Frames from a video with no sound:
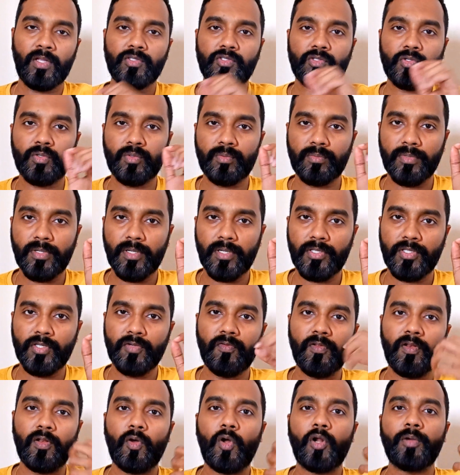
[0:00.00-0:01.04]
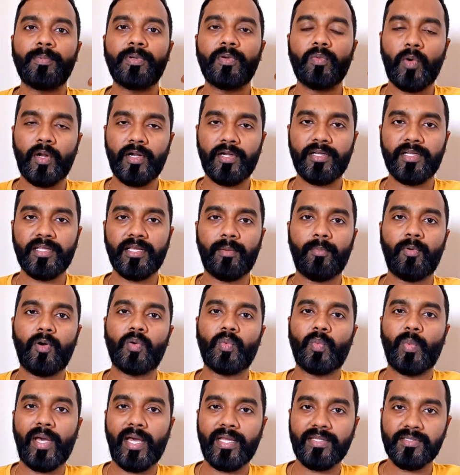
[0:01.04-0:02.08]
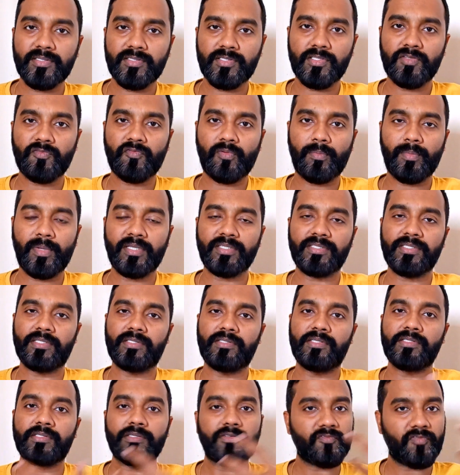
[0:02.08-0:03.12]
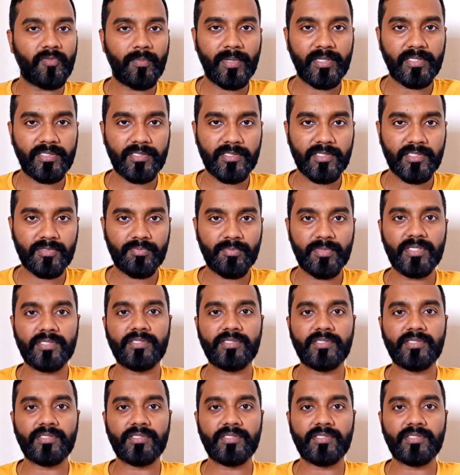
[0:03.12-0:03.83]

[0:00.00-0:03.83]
So you will not be wondering about where this information is